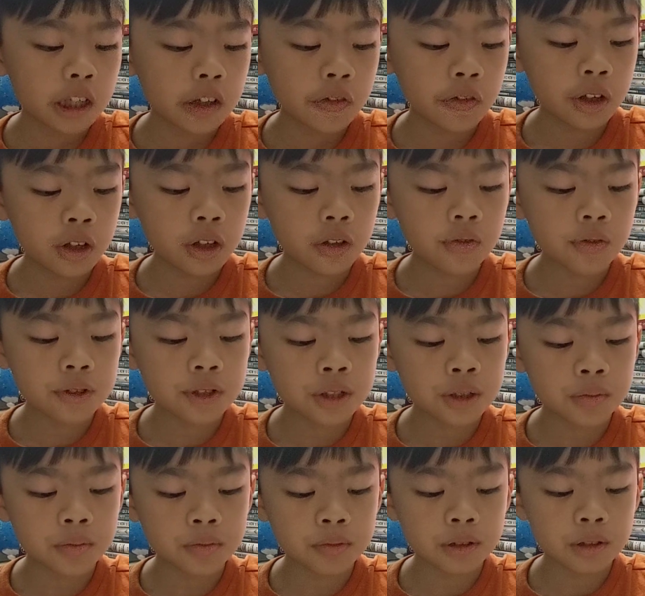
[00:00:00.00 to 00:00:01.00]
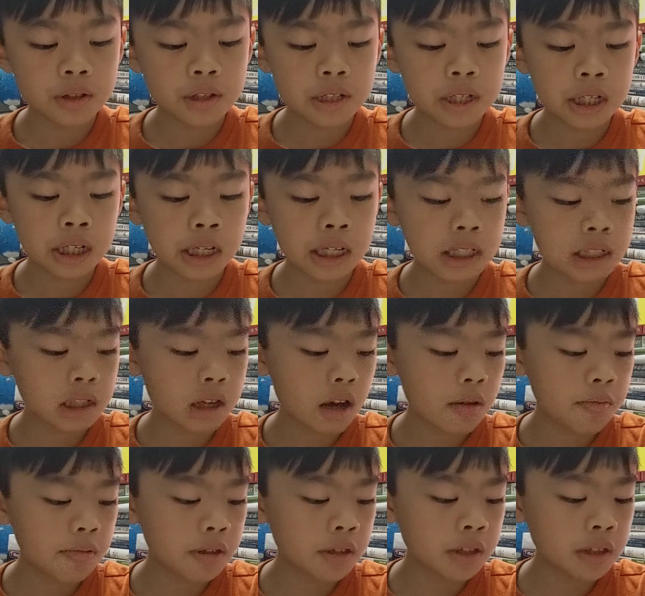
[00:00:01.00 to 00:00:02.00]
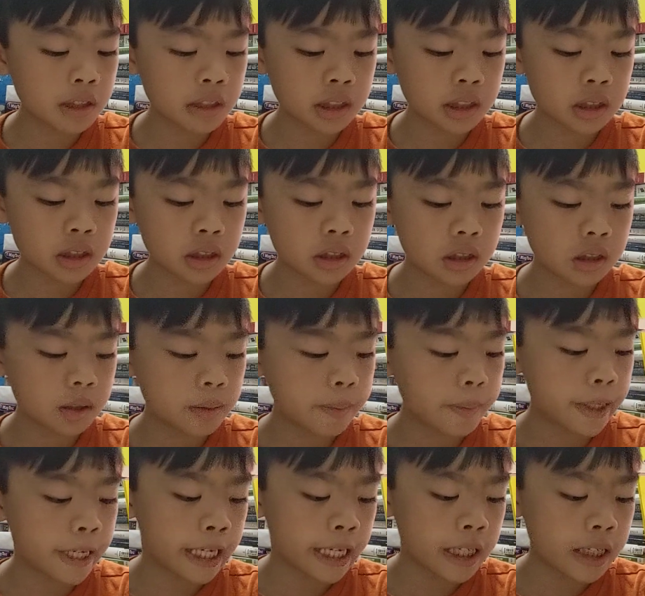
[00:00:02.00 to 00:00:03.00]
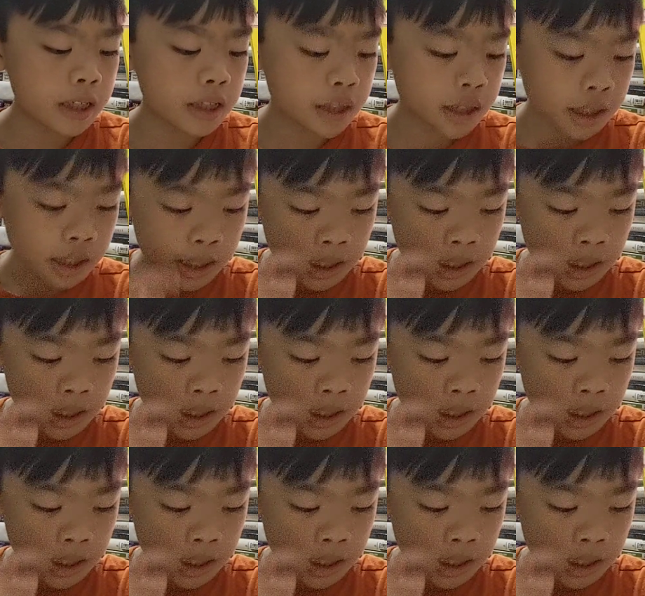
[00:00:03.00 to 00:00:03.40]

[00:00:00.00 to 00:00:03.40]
Even if something has happened in the past,